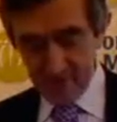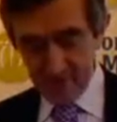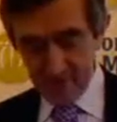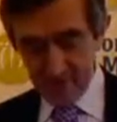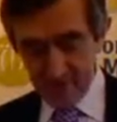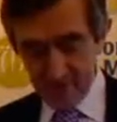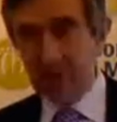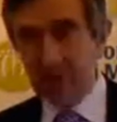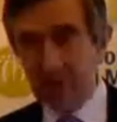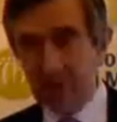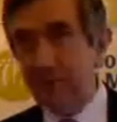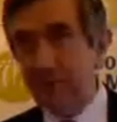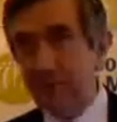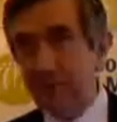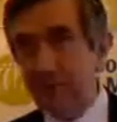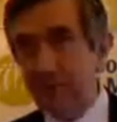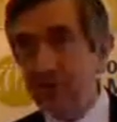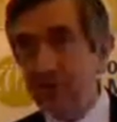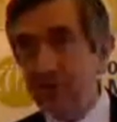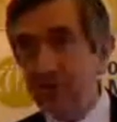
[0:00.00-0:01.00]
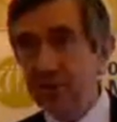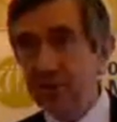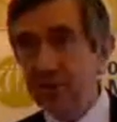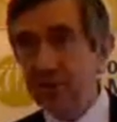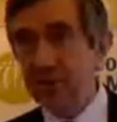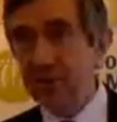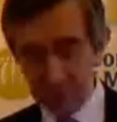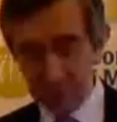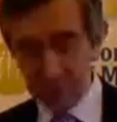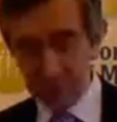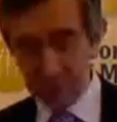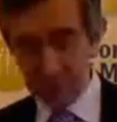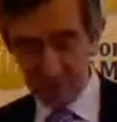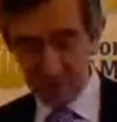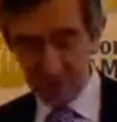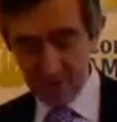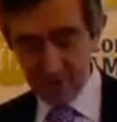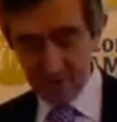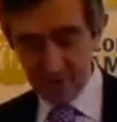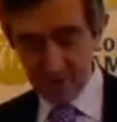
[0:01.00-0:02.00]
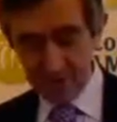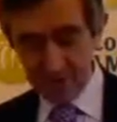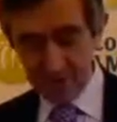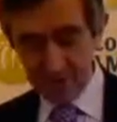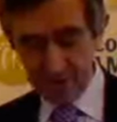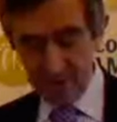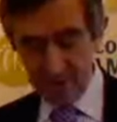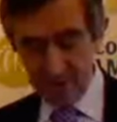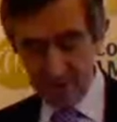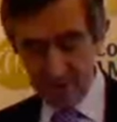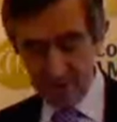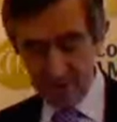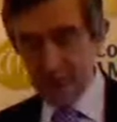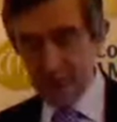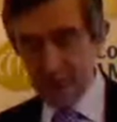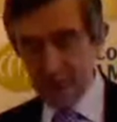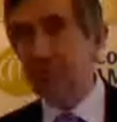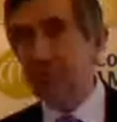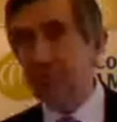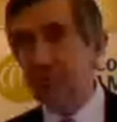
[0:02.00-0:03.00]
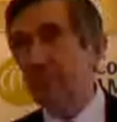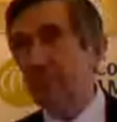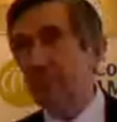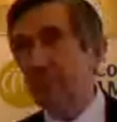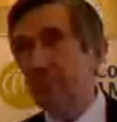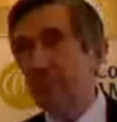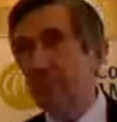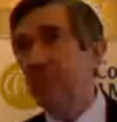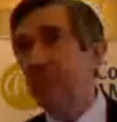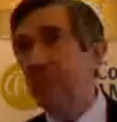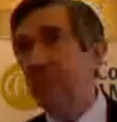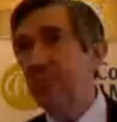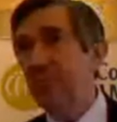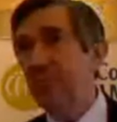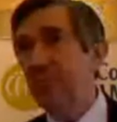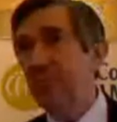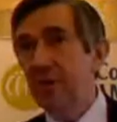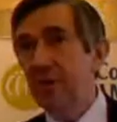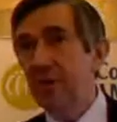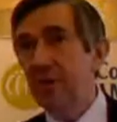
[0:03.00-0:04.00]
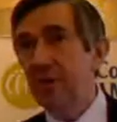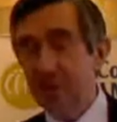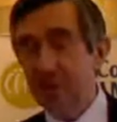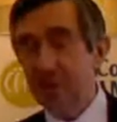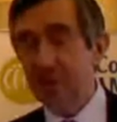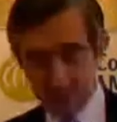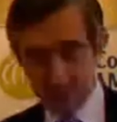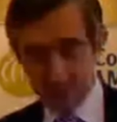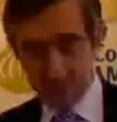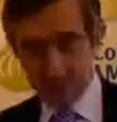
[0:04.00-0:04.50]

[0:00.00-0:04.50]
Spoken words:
because there is a challenge for postal operators in ensuring the viability of what's referred